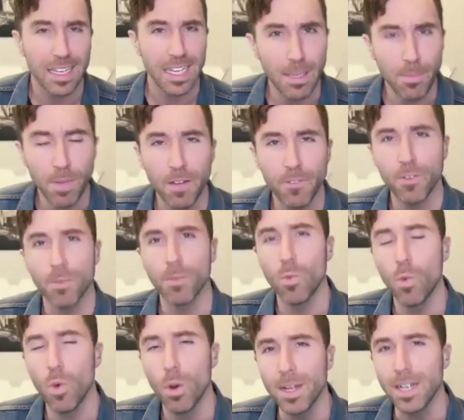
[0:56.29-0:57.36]
email from a
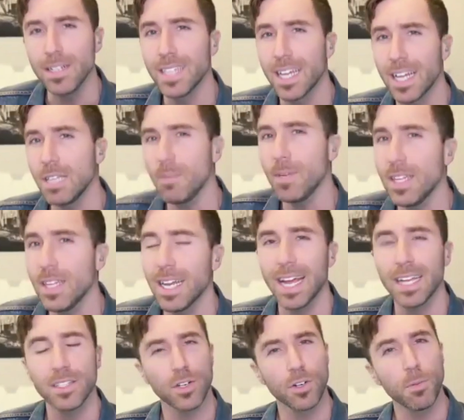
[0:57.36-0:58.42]
woman telling me that
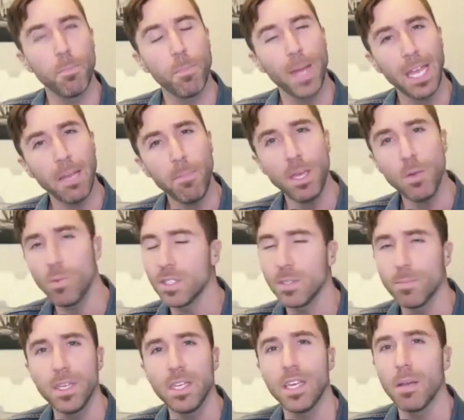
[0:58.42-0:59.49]
as her baby was
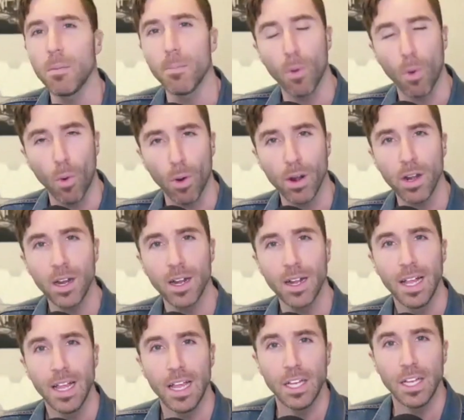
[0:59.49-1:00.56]
being born,
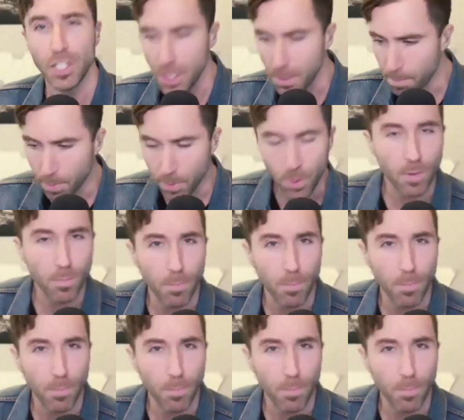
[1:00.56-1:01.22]
she put